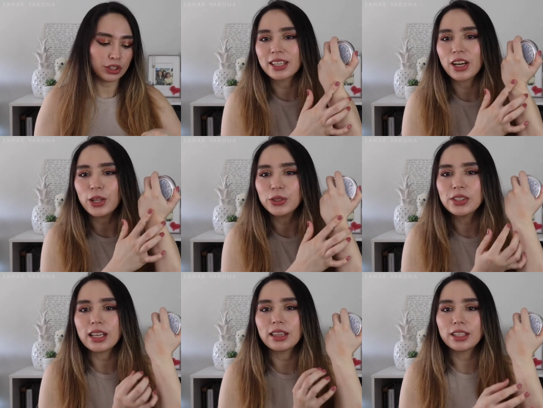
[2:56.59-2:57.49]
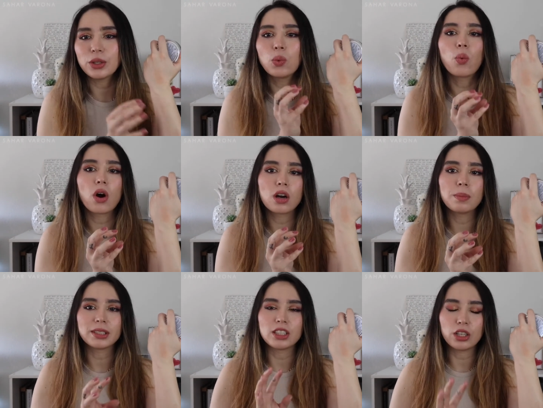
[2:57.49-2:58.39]
The color is a little warm,
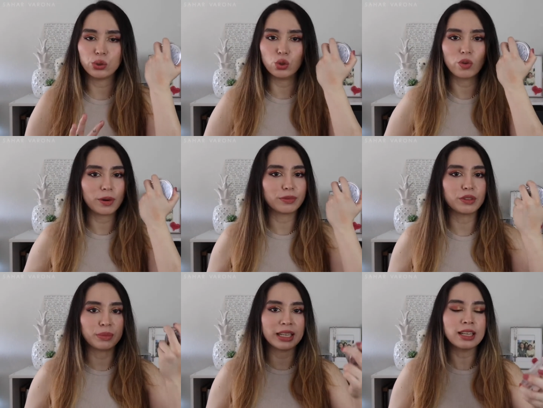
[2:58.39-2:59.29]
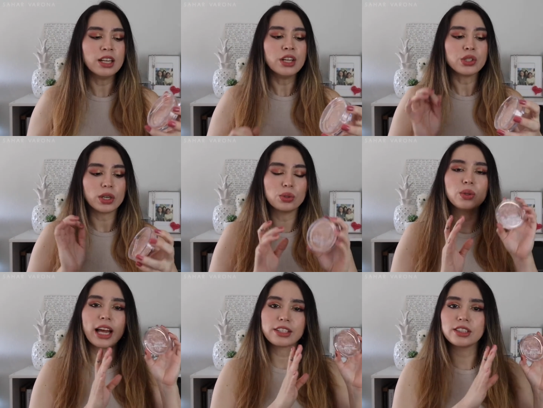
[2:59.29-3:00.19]
but not too warm for me. So I do
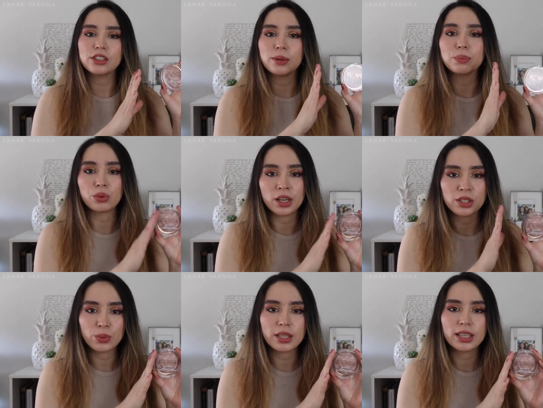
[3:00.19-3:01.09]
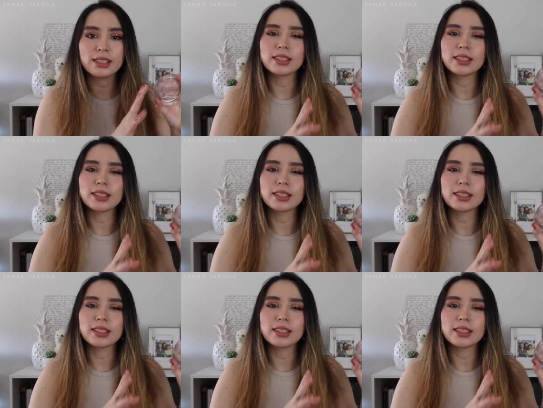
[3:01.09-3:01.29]
like to bronze with this.